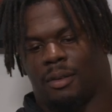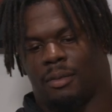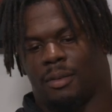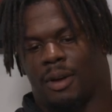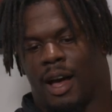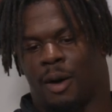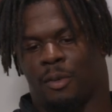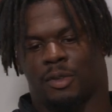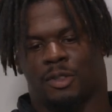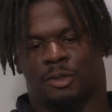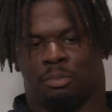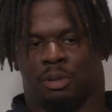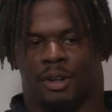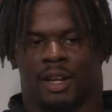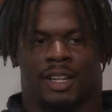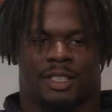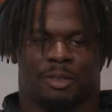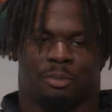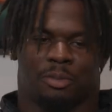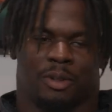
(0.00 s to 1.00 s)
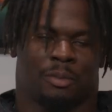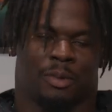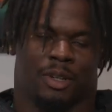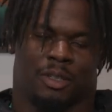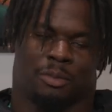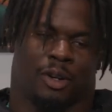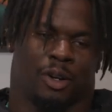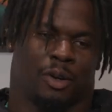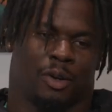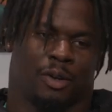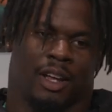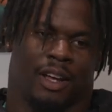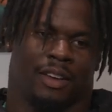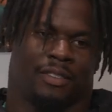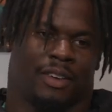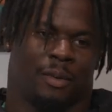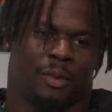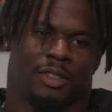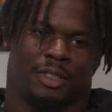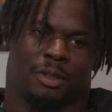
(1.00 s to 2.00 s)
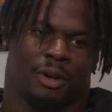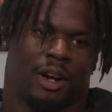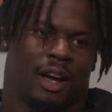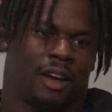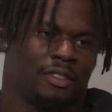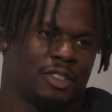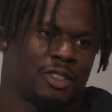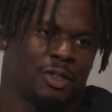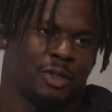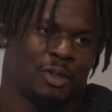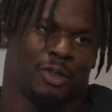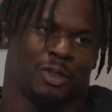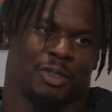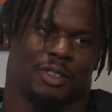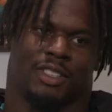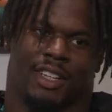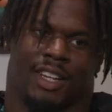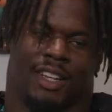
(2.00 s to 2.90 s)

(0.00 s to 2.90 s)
I was blessed pretty much my whole life. I went to private schools.